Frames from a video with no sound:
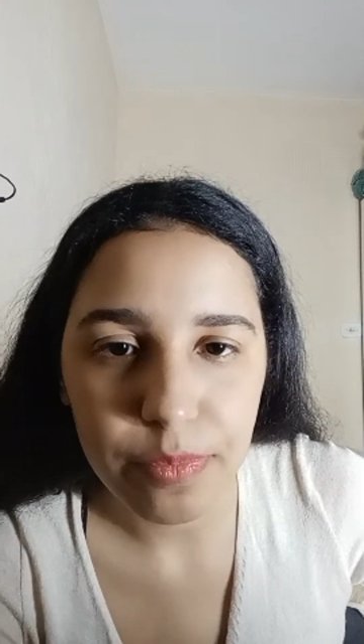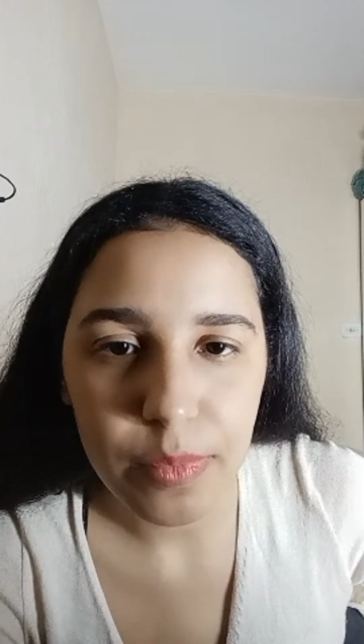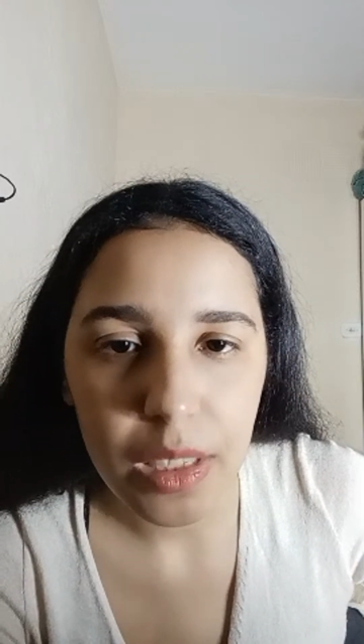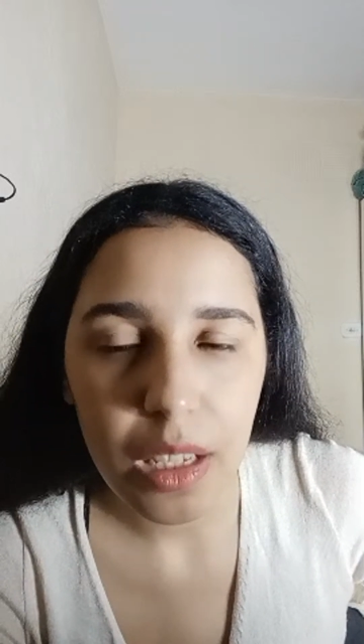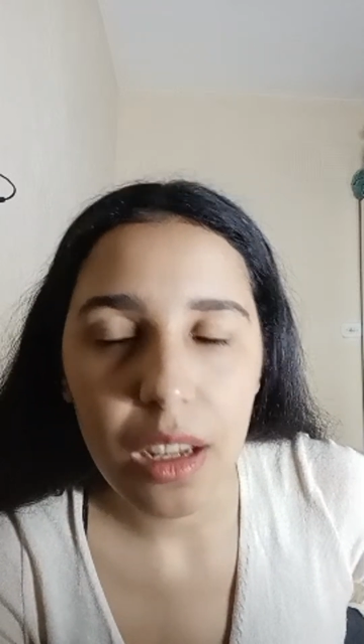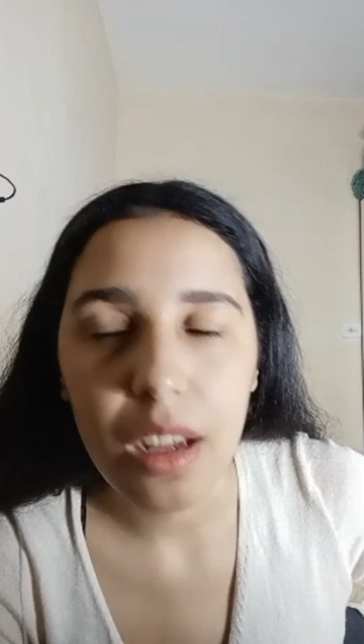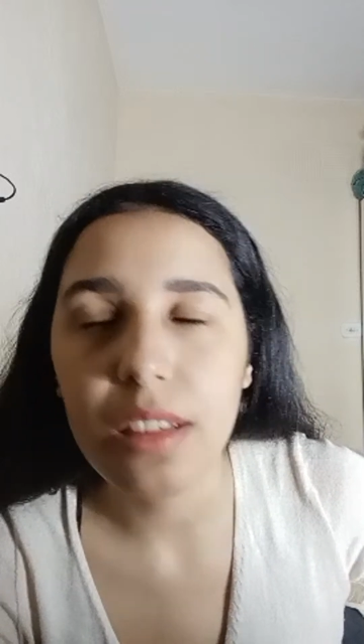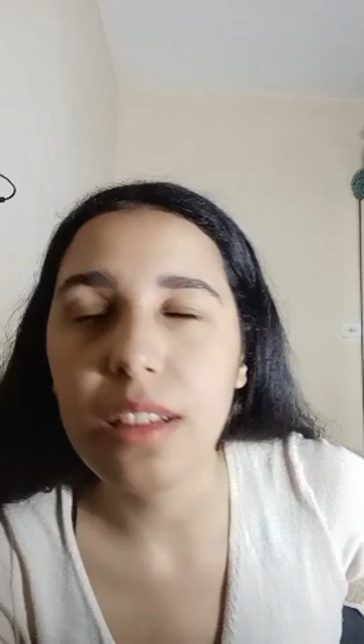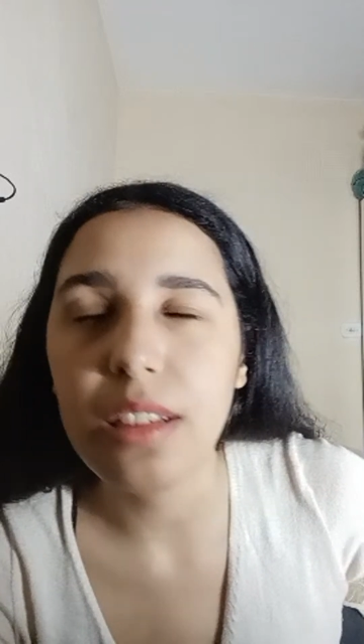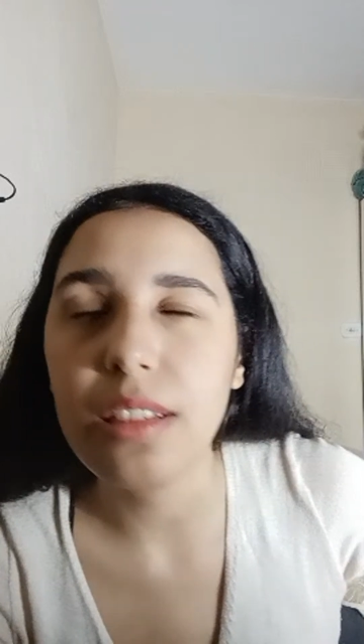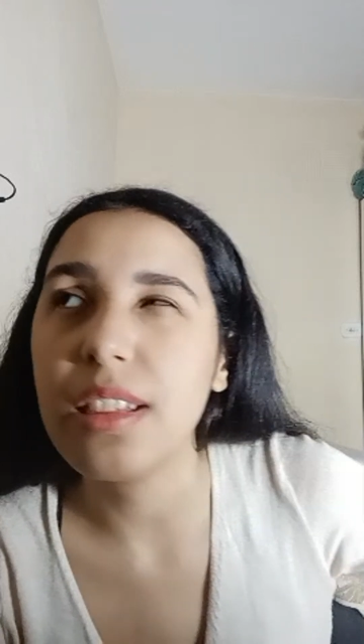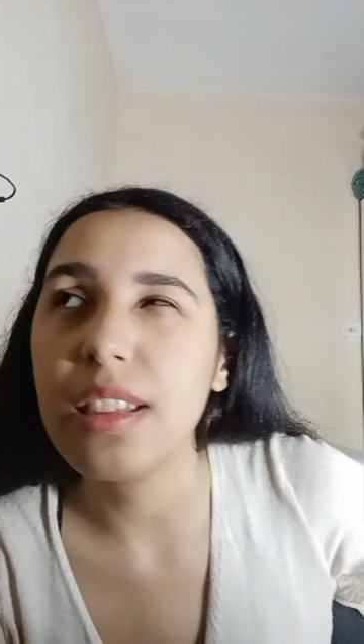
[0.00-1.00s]
As I said, the
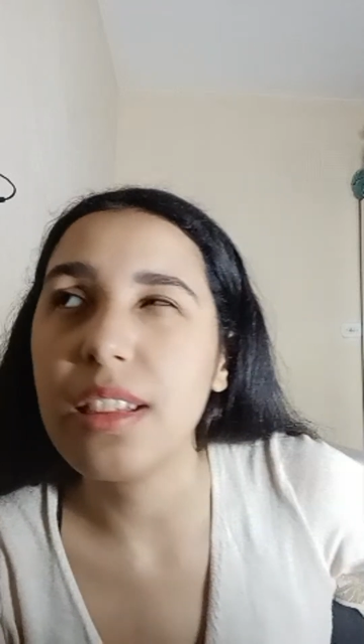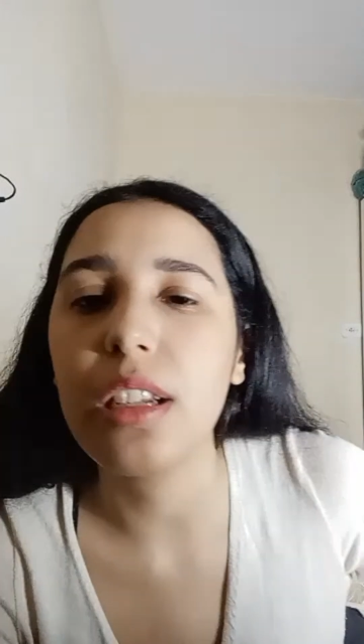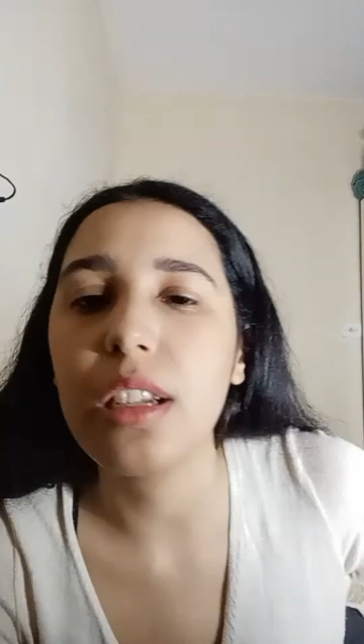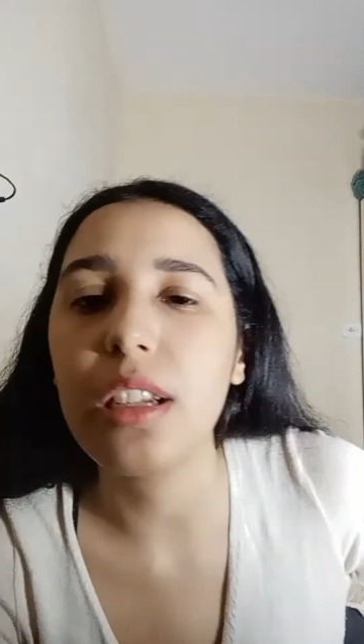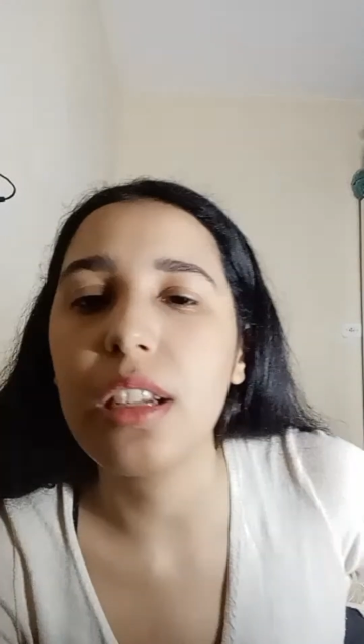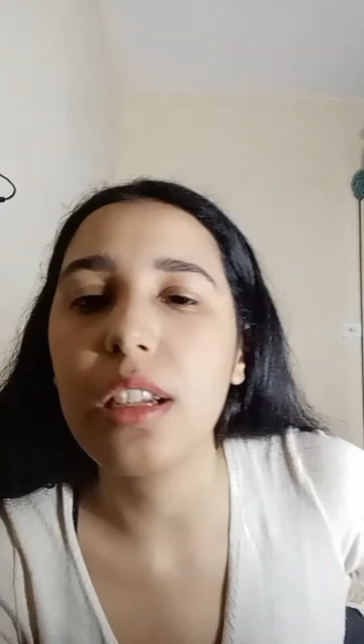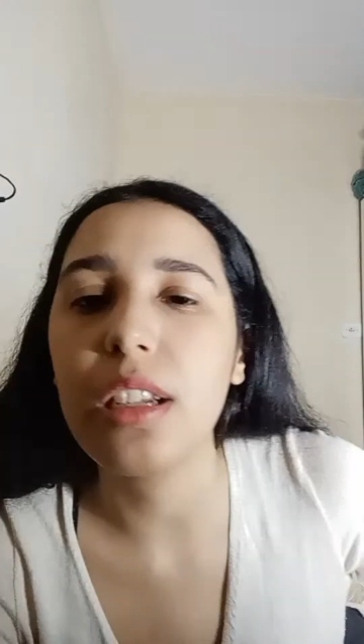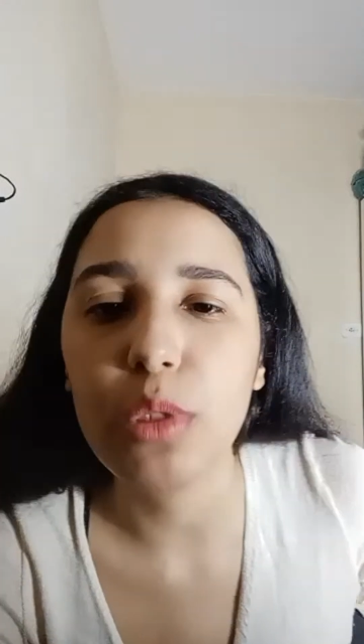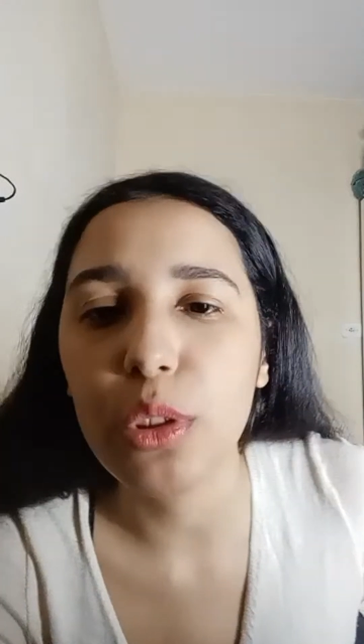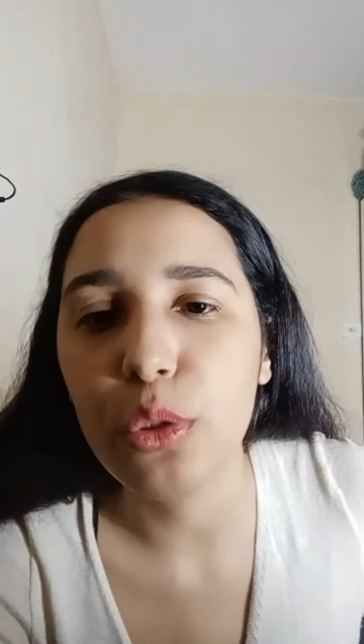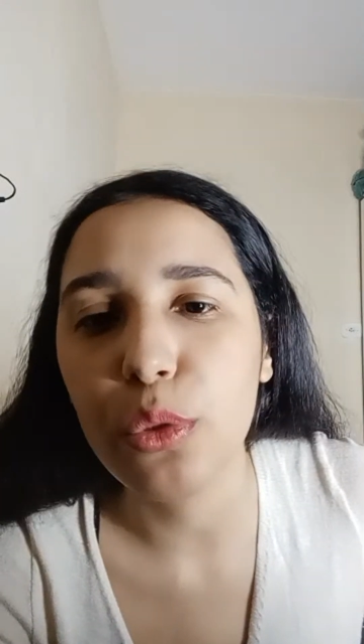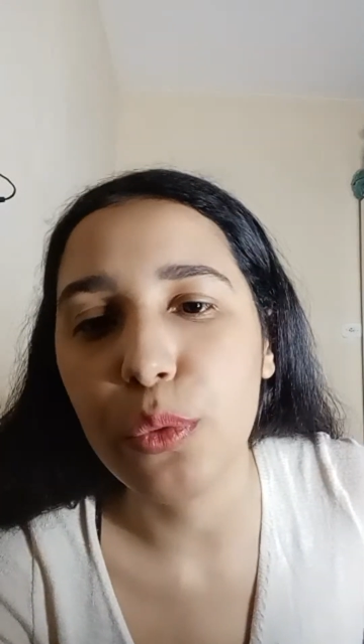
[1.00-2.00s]
country to
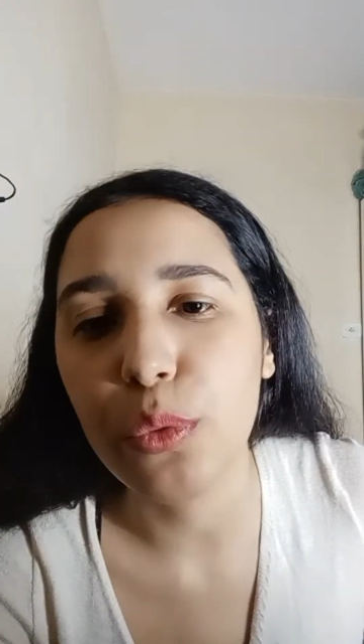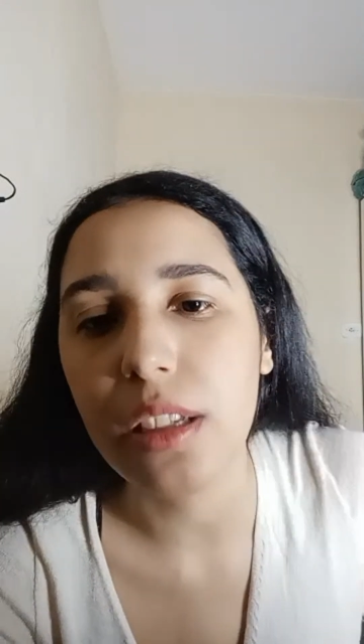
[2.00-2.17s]
visit is